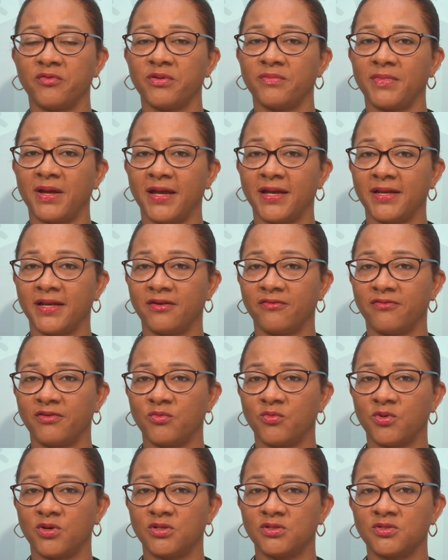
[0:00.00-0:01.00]
remind
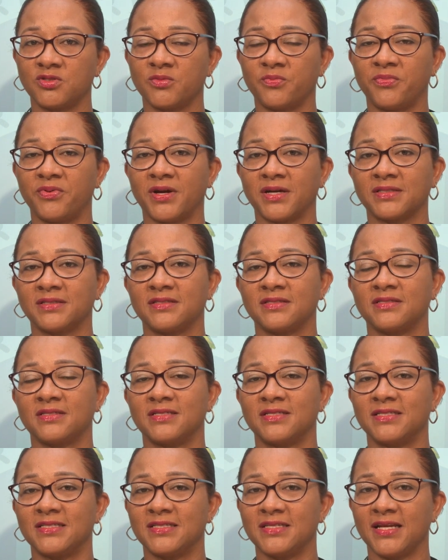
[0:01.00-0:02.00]
everyone to practice
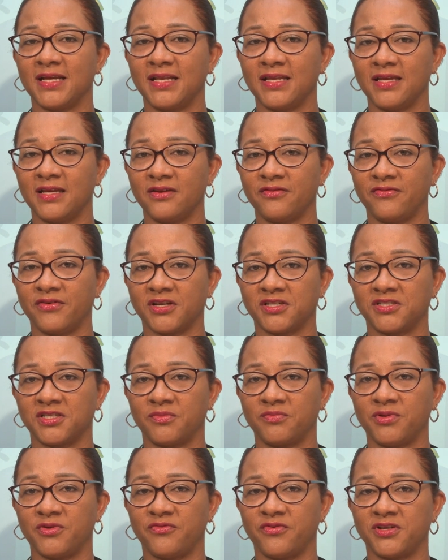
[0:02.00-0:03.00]
daily
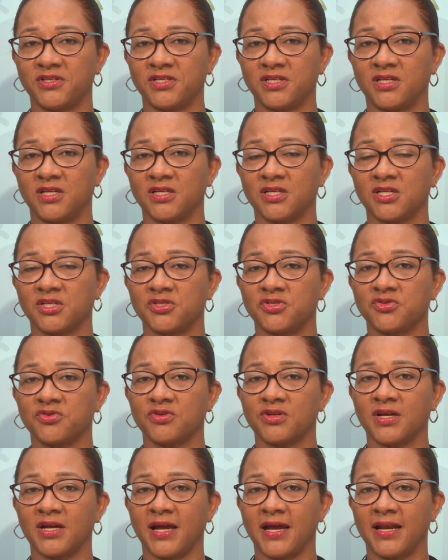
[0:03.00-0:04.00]
infection prevention and
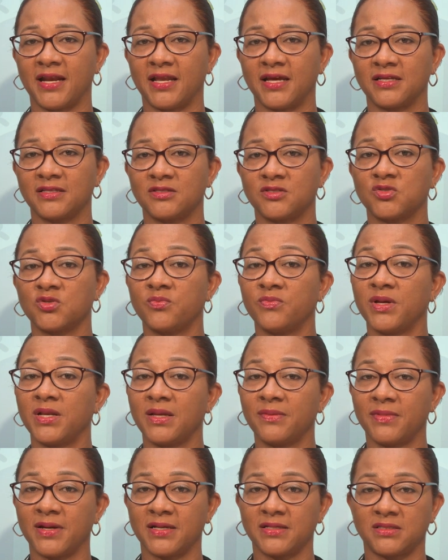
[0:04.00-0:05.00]
control guidelines to
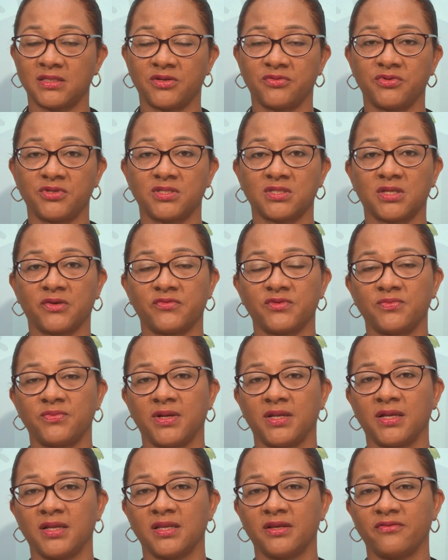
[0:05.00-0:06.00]
minimize the risk of
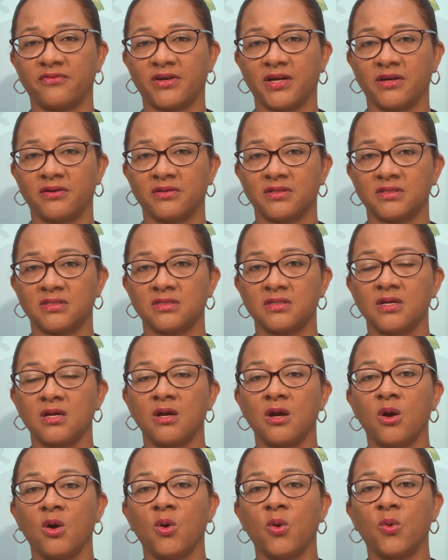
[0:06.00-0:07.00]
spreading the virus.
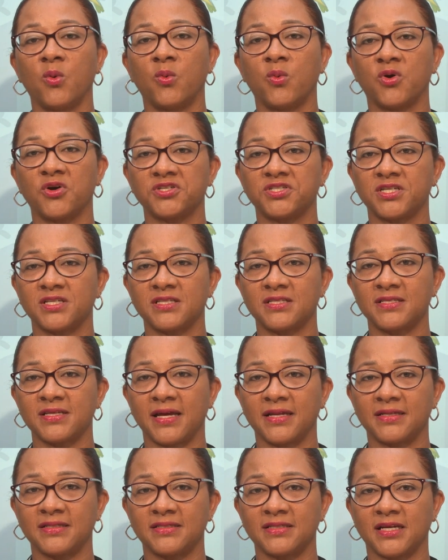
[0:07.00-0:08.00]
Wash and
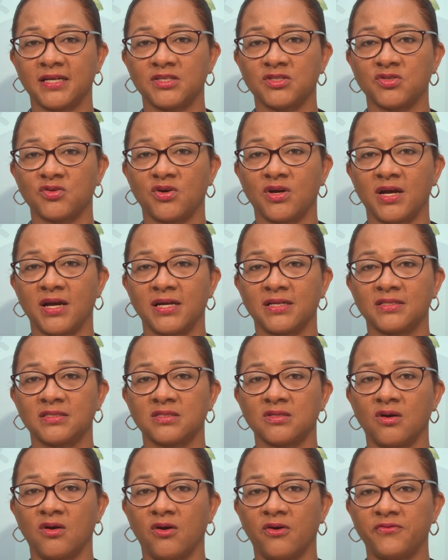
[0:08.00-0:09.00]
sanitize your
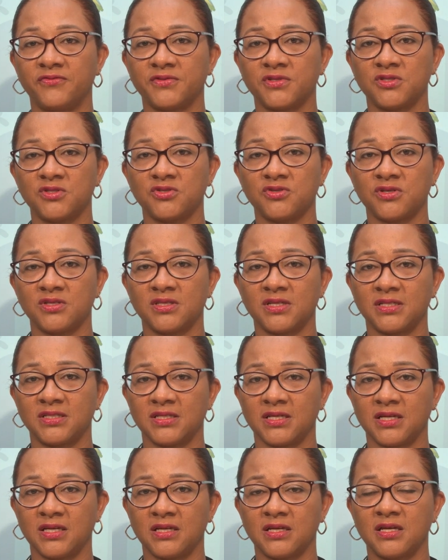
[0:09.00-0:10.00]
hands often during the
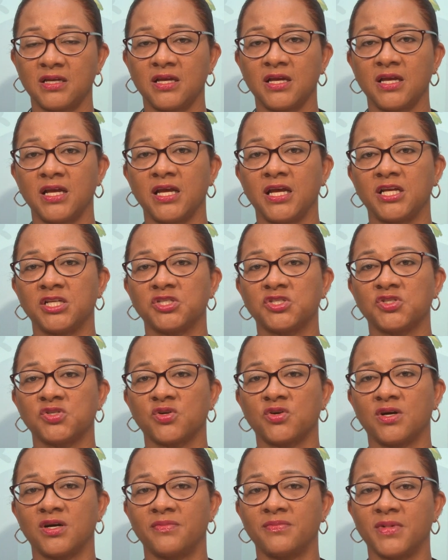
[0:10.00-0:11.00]
day.
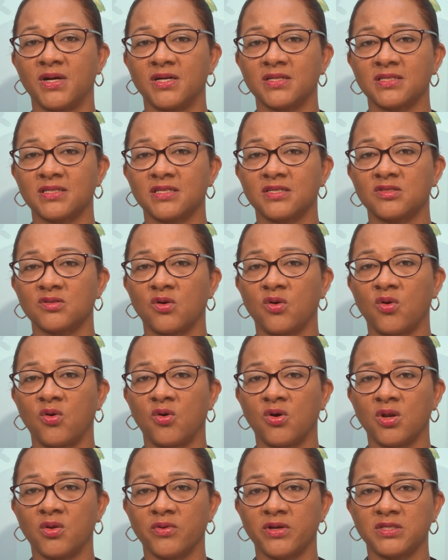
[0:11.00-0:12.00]
Ensure a mask is
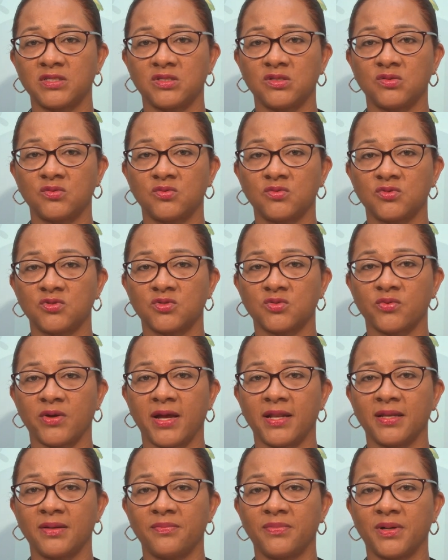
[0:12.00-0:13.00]
always used
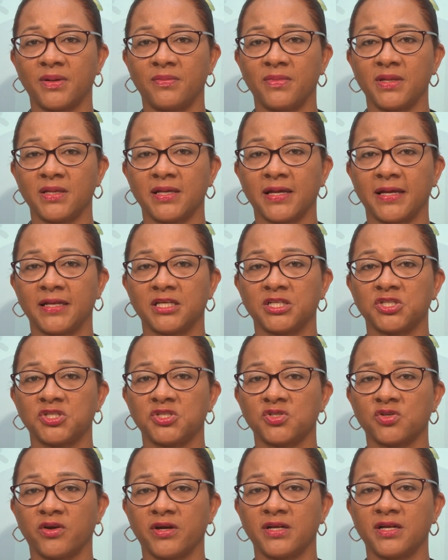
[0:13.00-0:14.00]
while in public and
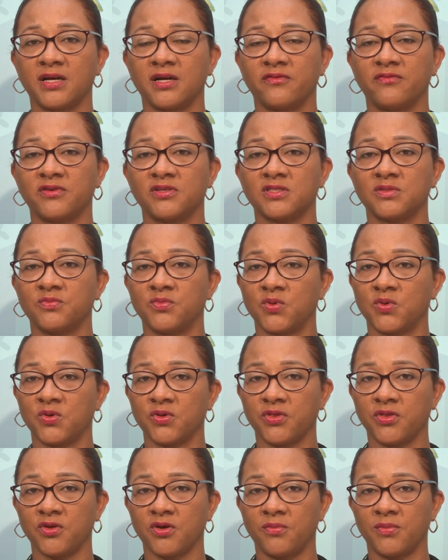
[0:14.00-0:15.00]
ensure it covers
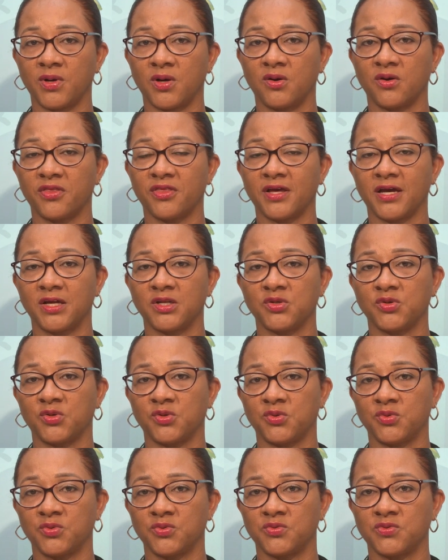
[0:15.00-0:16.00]
both your mouth and your
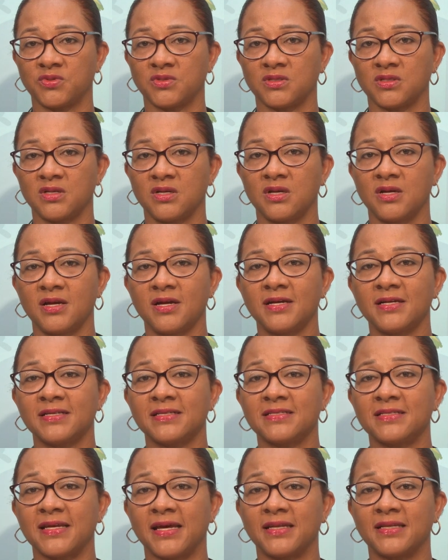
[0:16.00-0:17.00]
nose.
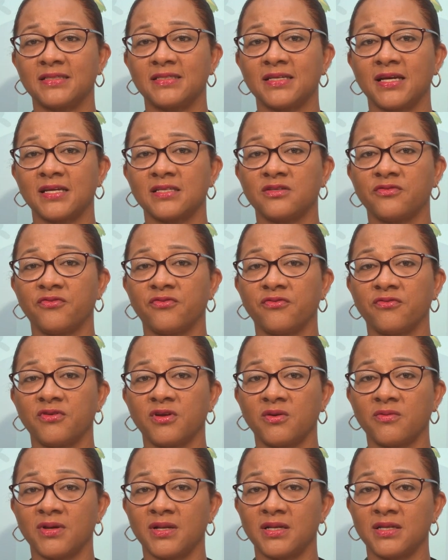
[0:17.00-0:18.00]
Sanitize
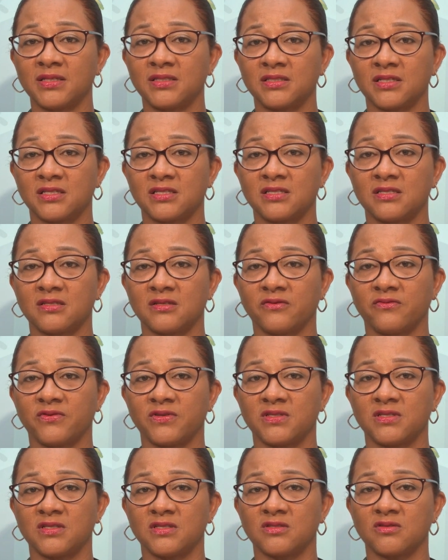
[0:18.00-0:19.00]
frequently touched
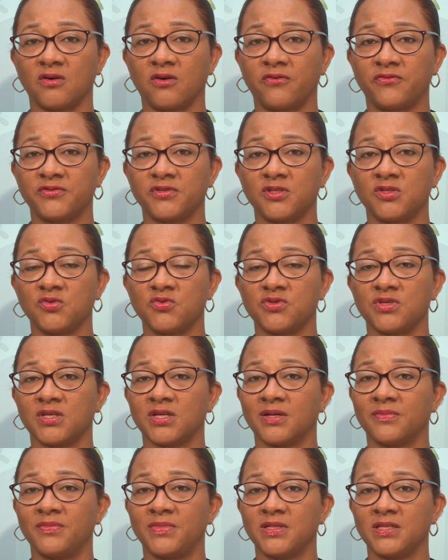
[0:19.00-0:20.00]
surfaces, often
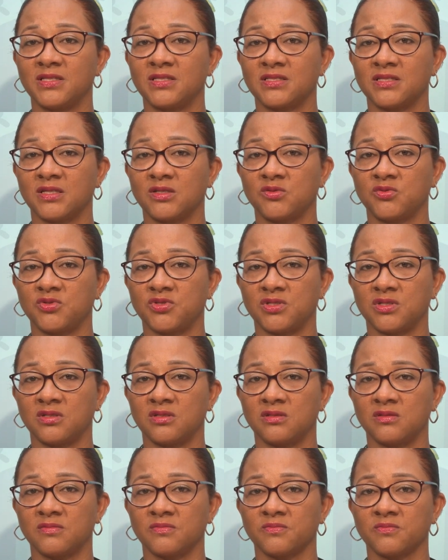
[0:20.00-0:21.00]
using a bleach
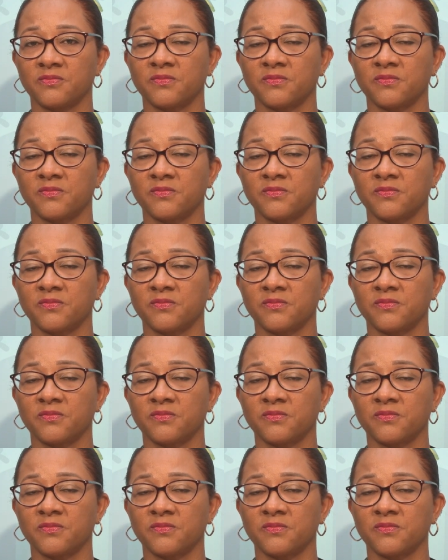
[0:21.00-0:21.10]
solution.